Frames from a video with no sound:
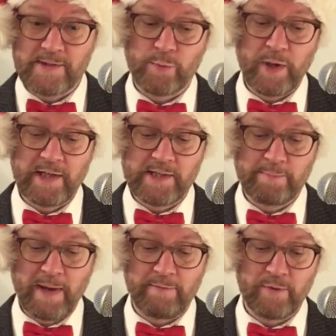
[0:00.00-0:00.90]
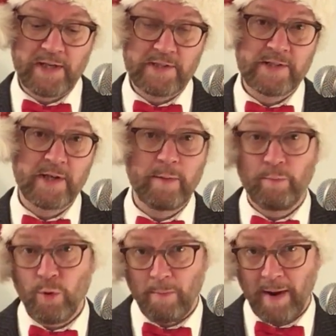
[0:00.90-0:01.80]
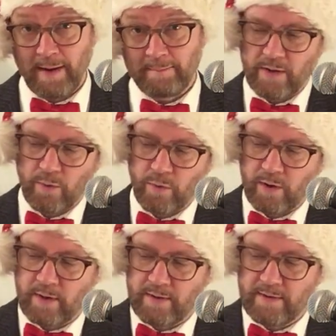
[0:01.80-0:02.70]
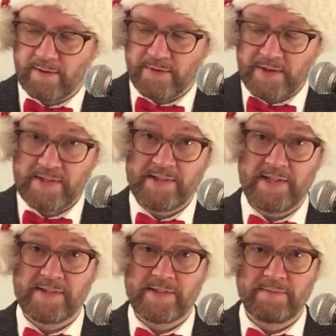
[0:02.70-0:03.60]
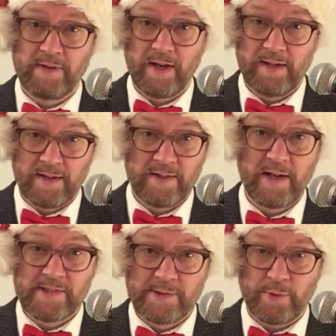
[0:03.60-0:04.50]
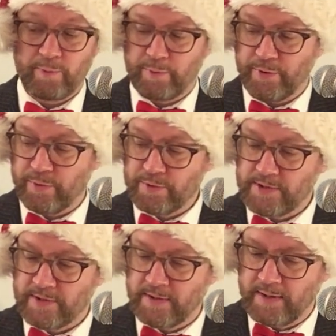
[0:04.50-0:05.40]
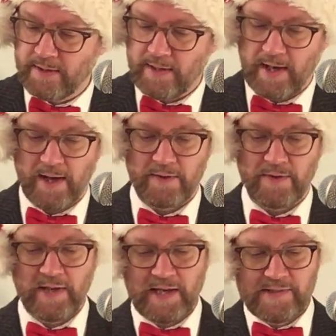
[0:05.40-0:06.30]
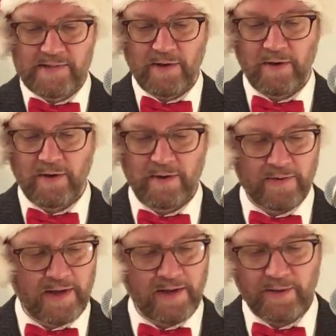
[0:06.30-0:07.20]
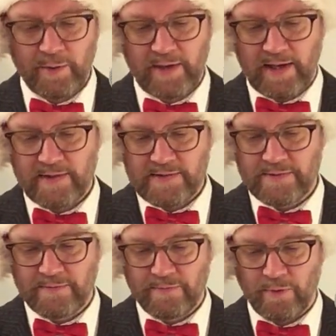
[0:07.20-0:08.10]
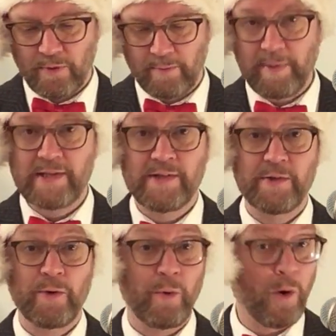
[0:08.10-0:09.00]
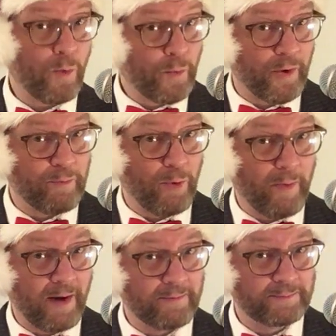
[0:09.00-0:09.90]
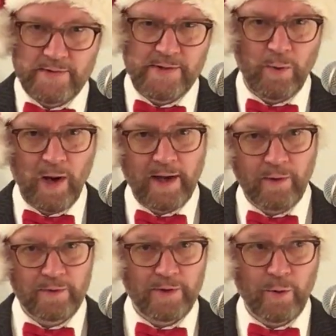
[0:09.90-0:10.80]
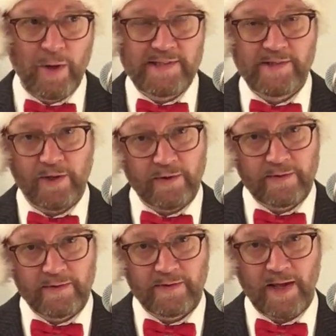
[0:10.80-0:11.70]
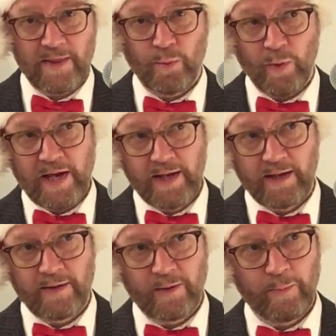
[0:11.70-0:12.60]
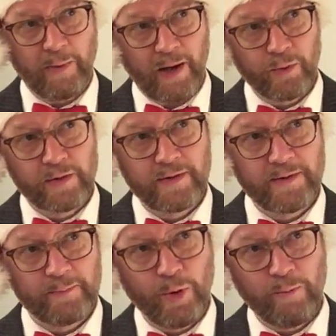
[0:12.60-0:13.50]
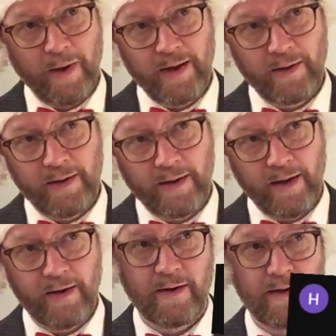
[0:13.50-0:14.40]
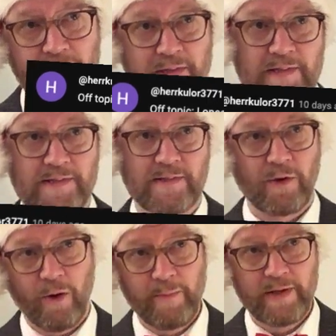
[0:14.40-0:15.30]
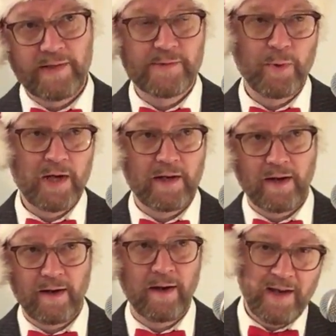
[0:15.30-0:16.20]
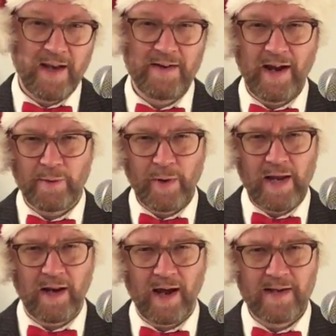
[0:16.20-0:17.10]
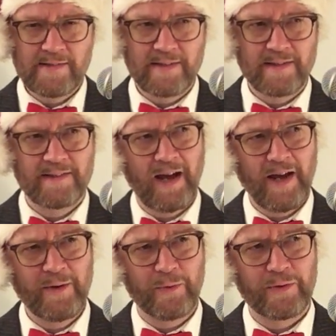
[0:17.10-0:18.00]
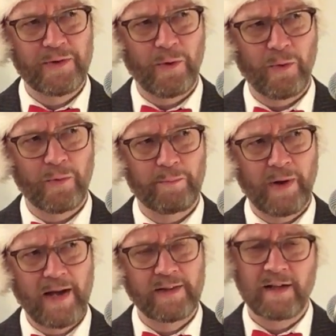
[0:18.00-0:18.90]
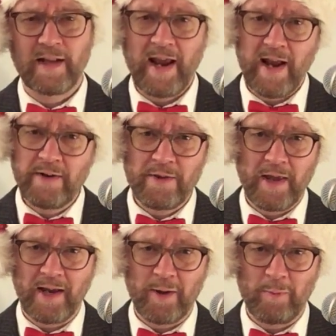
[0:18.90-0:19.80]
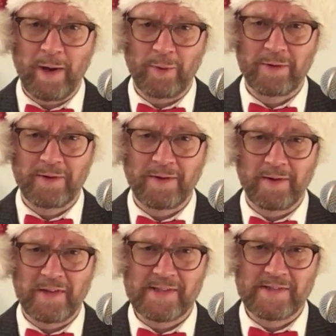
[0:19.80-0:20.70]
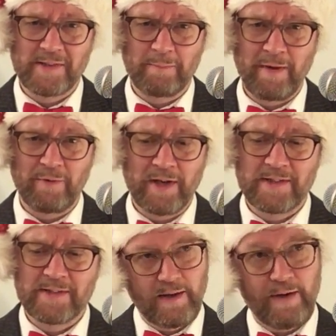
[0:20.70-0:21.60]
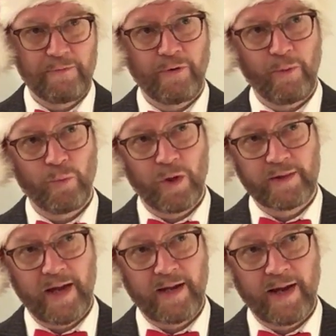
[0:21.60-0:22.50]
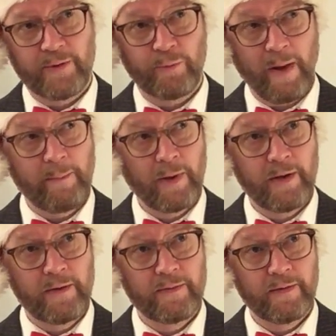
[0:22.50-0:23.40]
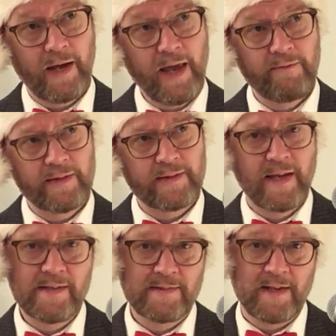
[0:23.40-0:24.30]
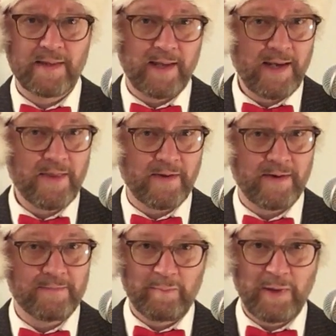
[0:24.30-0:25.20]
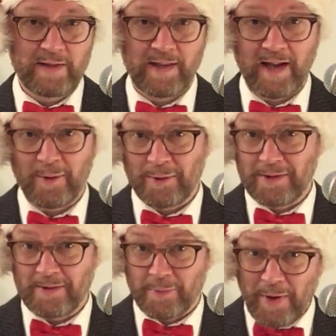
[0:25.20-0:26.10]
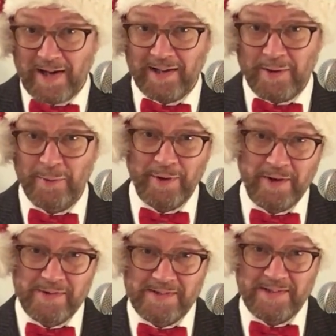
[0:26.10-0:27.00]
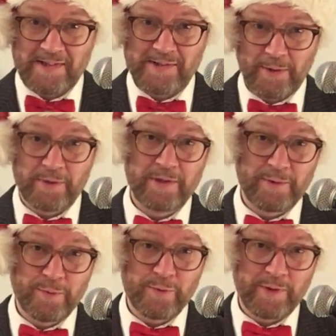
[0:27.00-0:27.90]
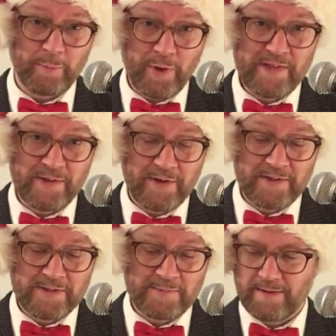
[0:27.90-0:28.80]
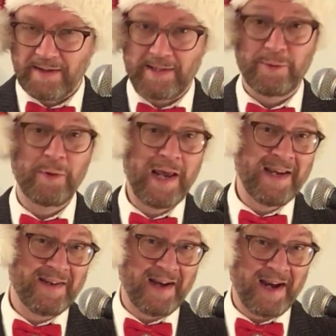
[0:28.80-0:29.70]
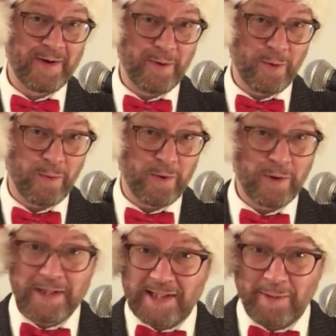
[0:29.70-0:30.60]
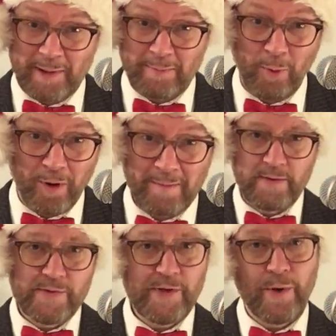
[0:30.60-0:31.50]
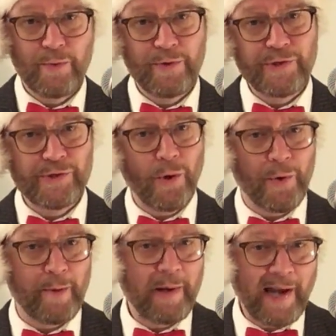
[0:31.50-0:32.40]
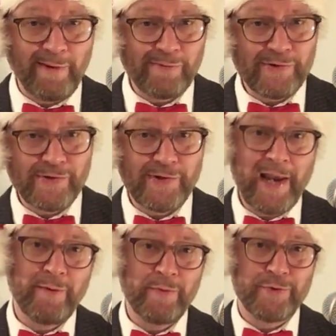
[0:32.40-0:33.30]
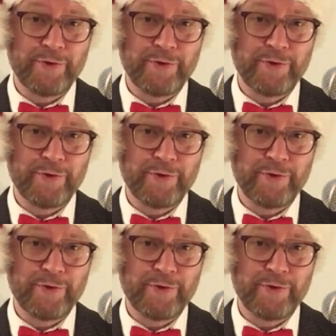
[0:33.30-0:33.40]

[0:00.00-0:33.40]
Swedish beverage Mumma. Or this is industrial produced, and these are the ingredients for mixing your own Mumma. So I got a question the other week about Mumma and if it's common in Sweden, and I realized I don't know practically anything about this beverage. And from what I can remember, I haven't tasted it either. But I got really curious and started to do some research, and today I know a little bit more. So the story begins in